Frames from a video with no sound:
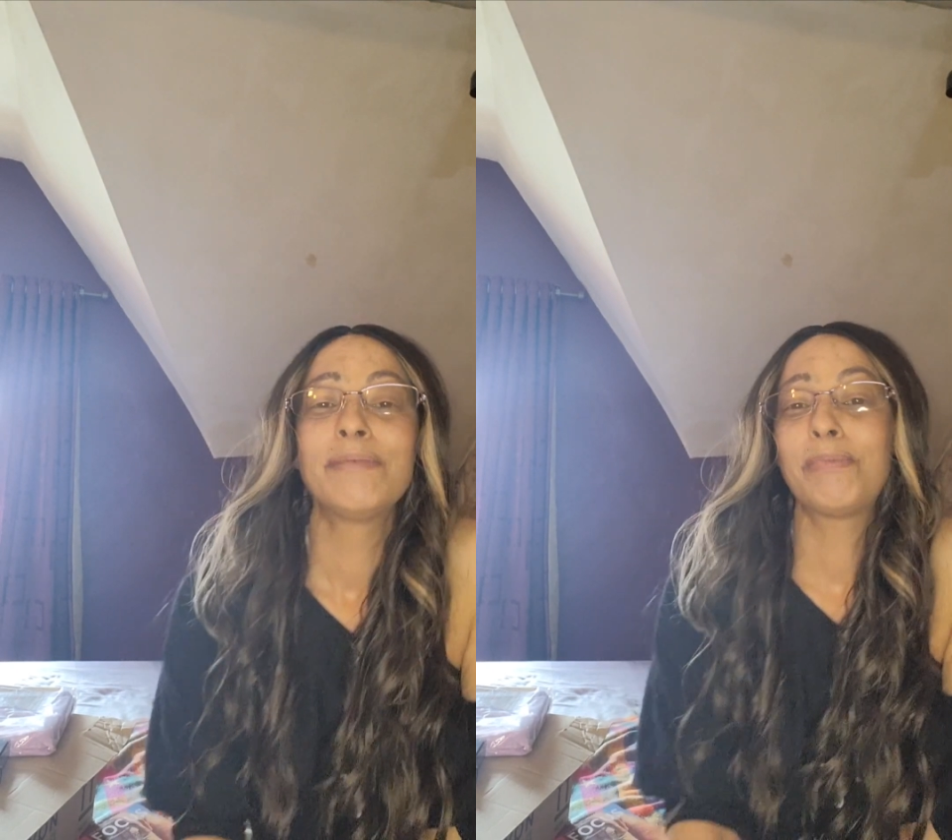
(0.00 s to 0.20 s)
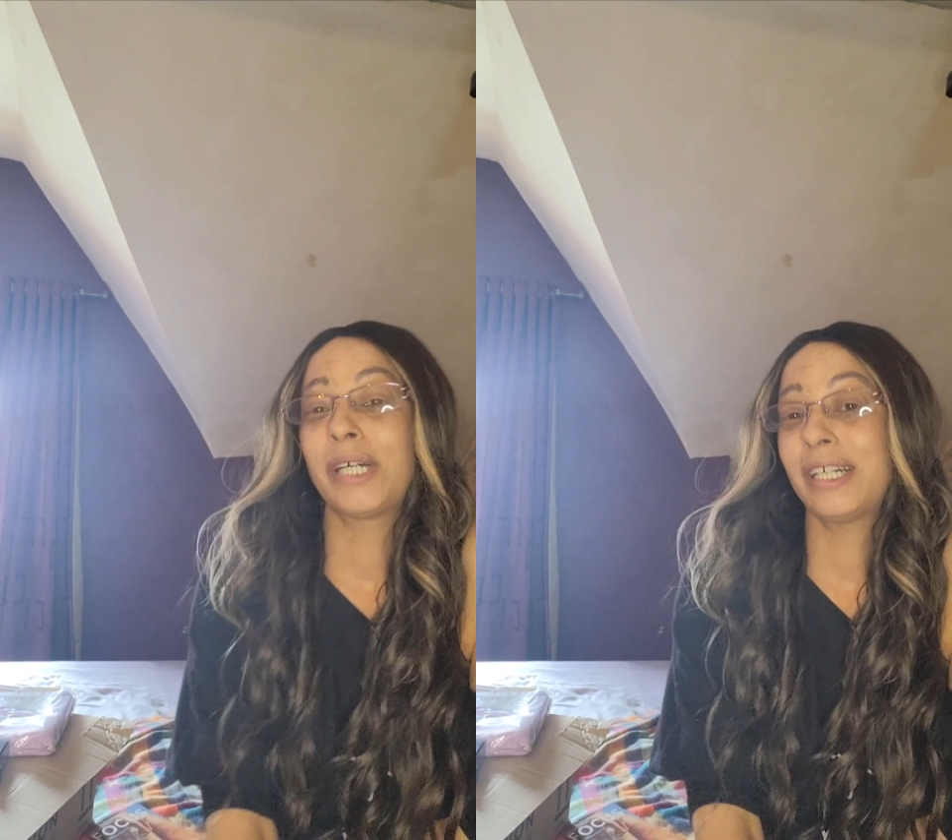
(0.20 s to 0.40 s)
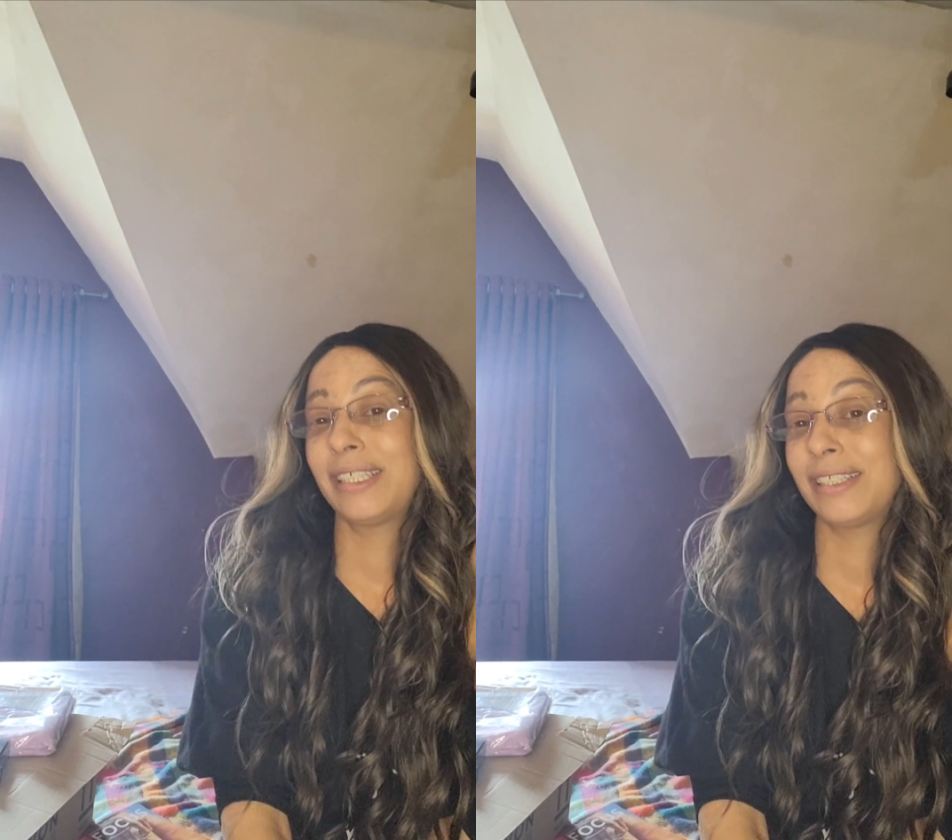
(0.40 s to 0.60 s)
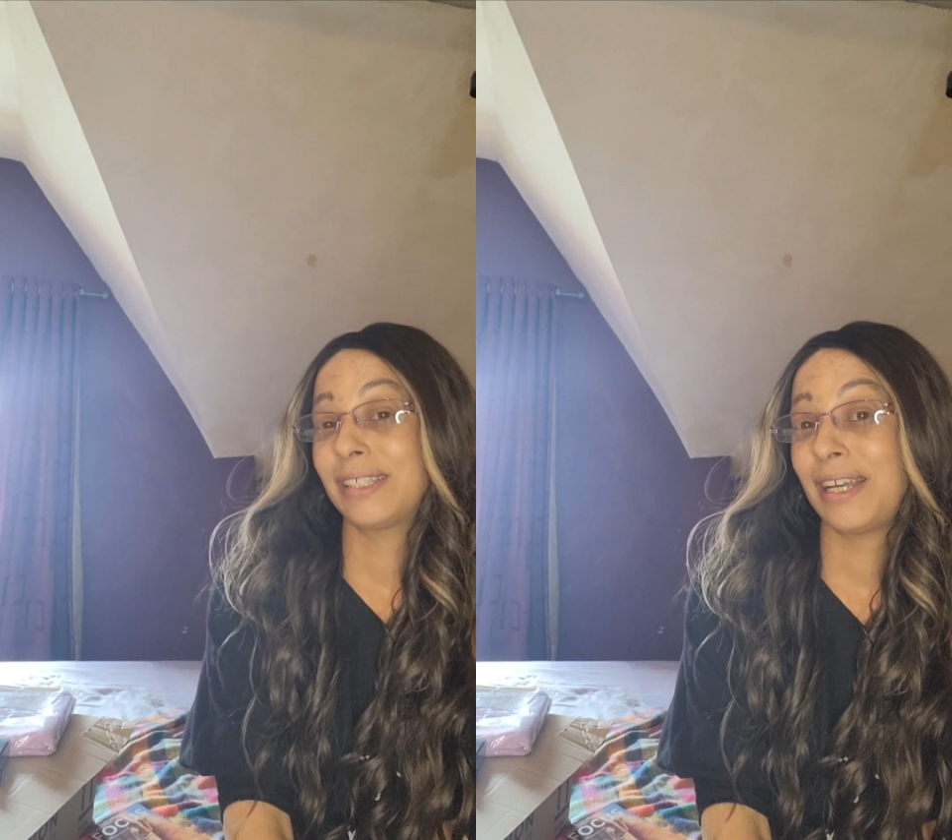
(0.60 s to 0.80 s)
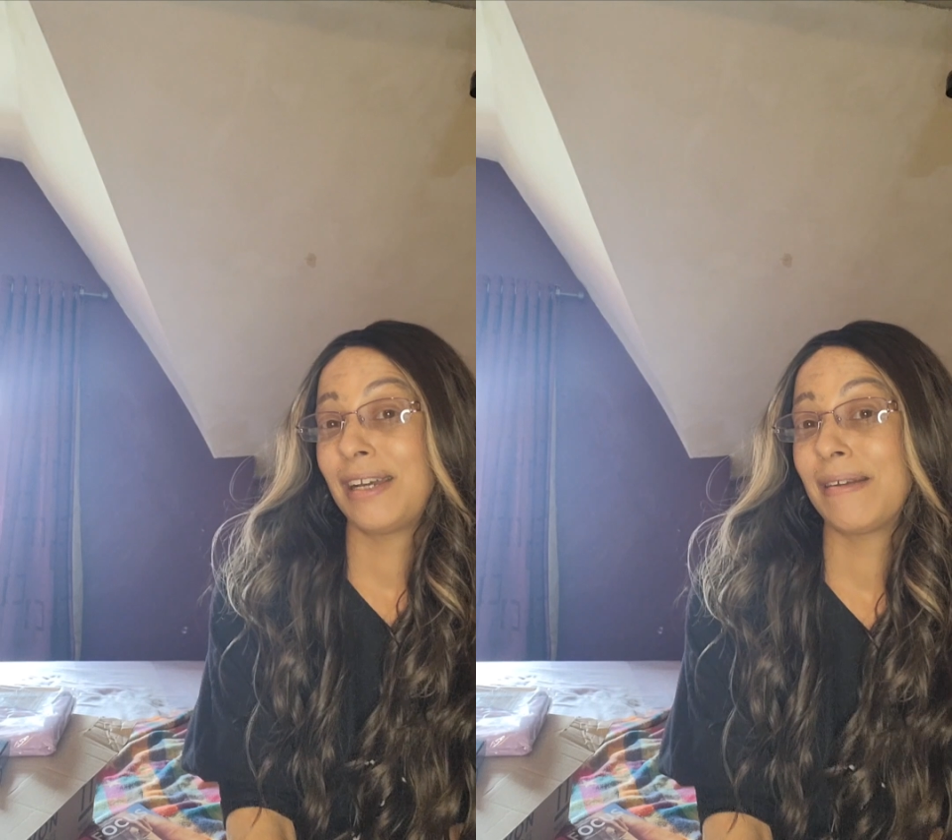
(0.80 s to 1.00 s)
But
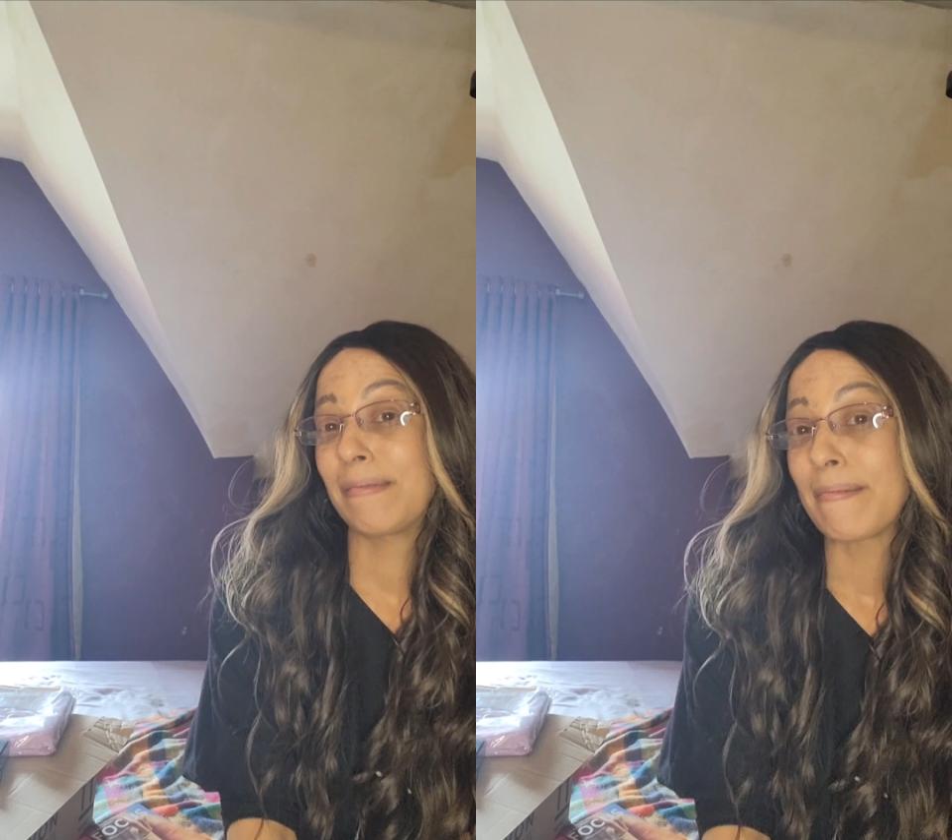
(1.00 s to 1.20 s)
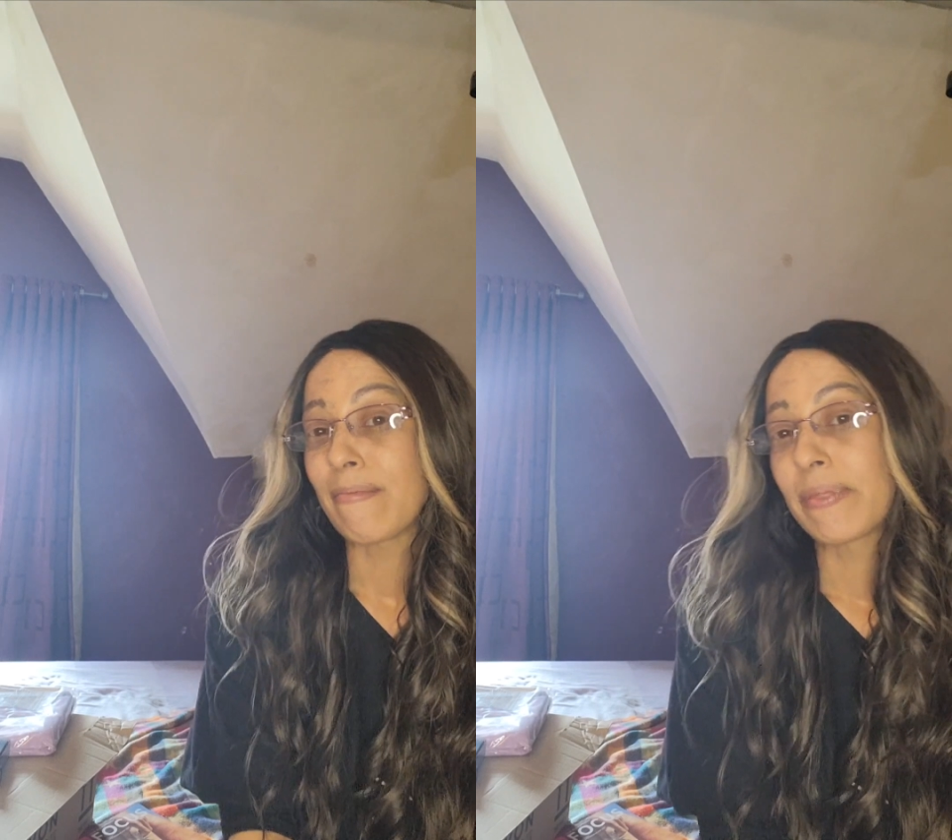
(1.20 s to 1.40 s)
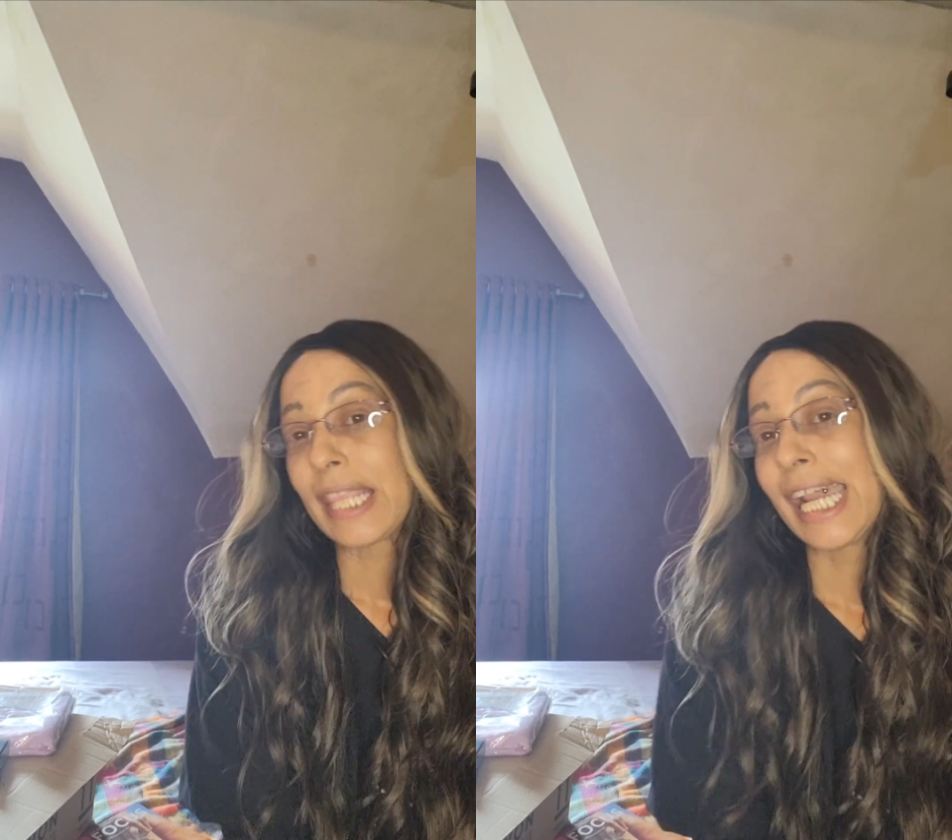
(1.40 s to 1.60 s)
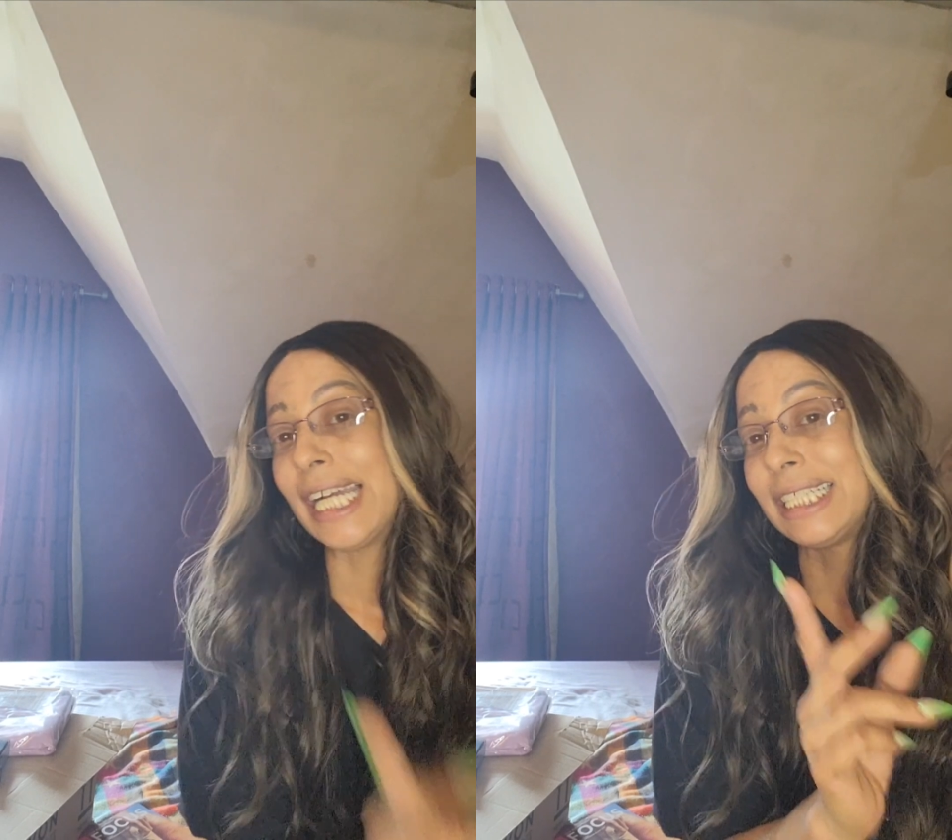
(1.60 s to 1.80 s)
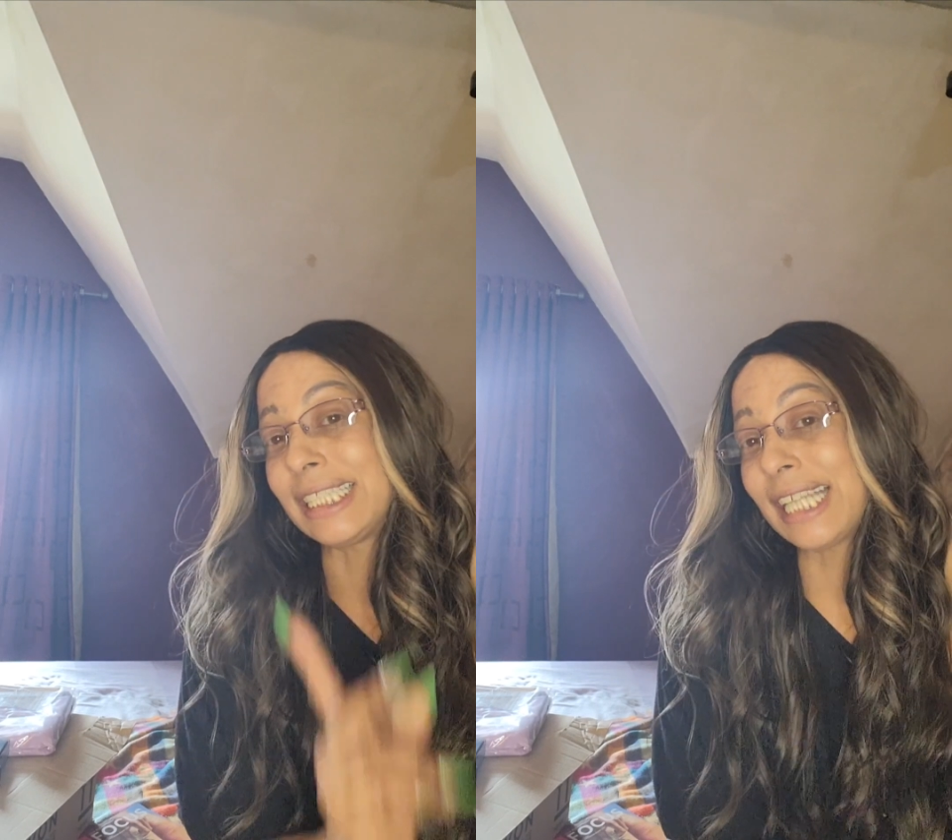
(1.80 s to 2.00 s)
so,
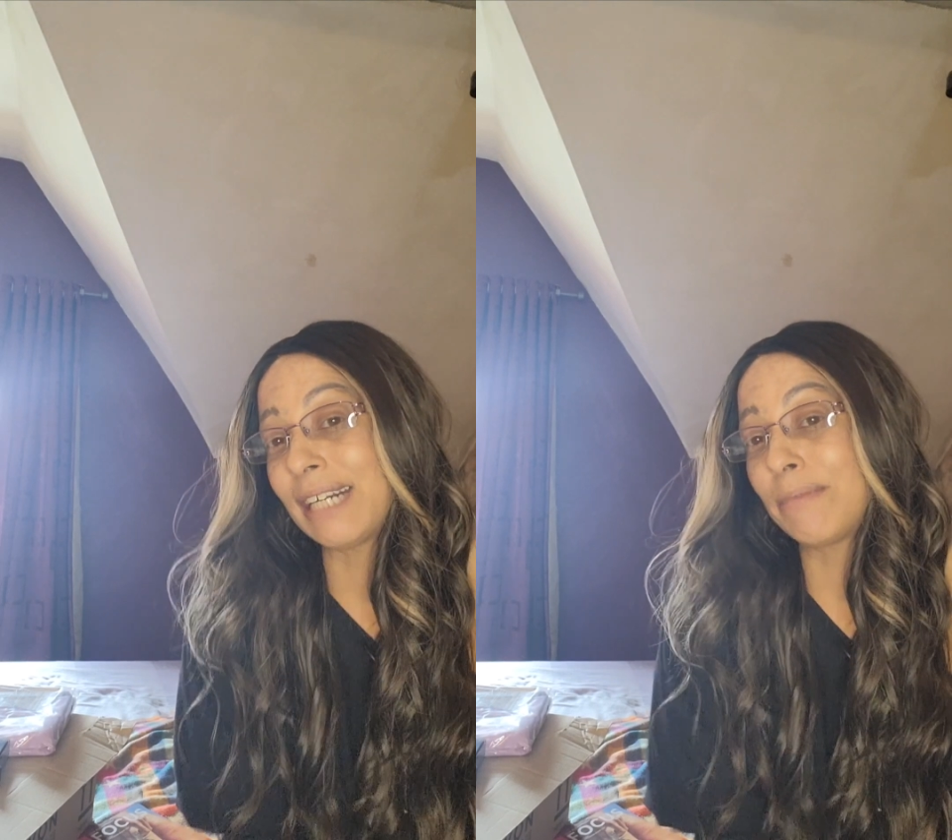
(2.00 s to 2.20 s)
instead